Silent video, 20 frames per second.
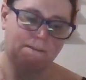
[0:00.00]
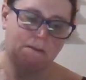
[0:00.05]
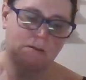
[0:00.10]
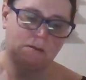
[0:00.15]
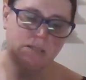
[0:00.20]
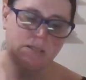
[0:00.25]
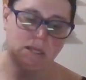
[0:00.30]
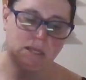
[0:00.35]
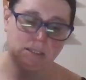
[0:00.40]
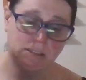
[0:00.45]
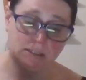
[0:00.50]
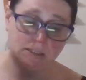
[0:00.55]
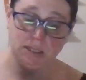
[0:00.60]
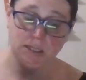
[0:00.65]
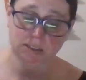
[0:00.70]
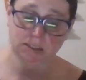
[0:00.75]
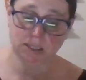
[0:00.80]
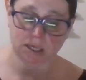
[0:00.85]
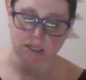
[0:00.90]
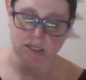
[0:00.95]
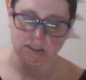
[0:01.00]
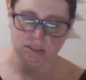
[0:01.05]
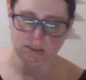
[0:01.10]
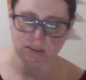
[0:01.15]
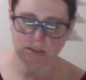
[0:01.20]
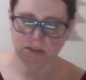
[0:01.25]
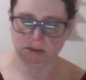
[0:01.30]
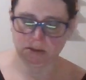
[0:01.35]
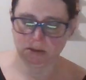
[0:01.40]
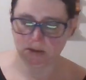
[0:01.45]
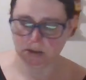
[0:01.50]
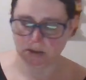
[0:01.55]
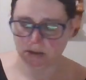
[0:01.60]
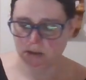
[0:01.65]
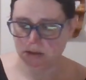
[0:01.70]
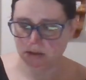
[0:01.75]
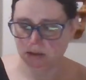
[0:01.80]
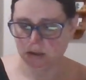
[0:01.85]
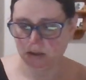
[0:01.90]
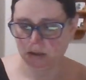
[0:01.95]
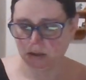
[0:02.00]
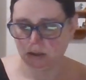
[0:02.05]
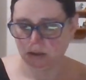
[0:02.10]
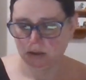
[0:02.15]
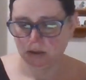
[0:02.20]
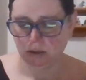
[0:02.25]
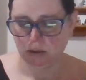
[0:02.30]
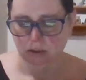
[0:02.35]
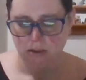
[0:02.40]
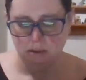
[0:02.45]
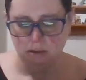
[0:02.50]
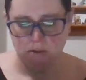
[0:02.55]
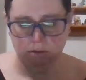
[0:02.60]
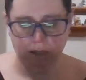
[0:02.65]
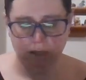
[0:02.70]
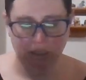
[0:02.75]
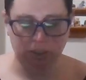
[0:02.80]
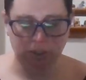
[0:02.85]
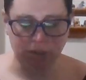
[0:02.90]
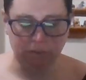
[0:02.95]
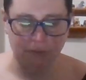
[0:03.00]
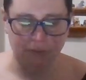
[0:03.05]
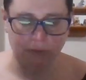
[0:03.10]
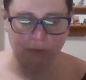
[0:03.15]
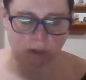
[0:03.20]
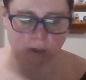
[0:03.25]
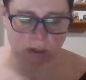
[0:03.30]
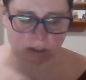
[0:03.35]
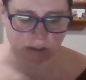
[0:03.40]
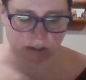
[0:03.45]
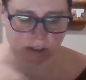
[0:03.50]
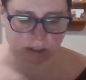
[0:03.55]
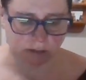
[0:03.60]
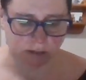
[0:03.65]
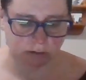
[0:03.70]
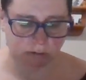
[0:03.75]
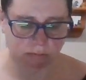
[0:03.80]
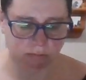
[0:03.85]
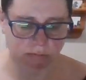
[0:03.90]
It's nice kit. You get your, it's a